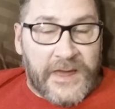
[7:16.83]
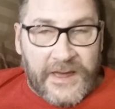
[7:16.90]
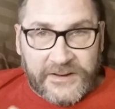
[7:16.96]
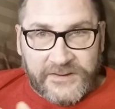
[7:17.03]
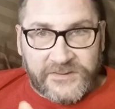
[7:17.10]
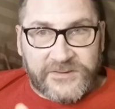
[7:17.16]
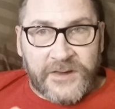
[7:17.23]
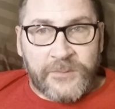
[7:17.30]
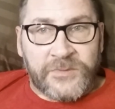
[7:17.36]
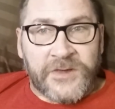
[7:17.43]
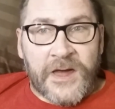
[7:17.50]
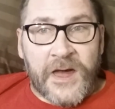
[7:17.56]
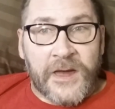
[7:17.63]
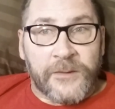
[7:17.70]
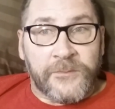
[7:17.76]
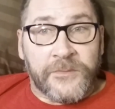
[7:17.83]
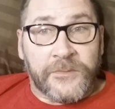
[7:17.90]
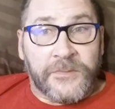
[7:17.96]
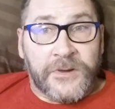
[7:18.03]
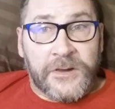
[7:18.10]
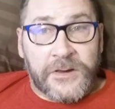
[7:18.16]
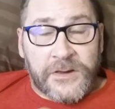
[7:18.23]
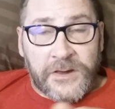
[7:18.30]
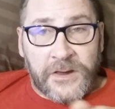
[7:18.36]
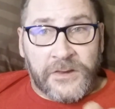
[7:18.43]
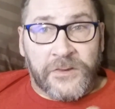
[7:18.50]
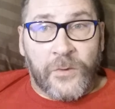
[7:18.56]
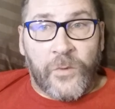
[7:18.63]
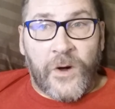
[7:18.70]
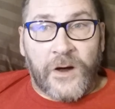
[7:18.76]
at the same time
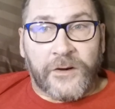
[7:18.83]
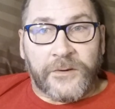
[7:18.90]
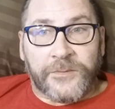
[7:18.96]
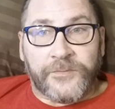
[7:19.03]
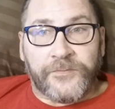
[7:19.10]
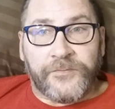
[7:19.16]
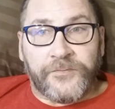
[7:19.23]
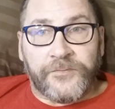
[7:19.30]
in the water.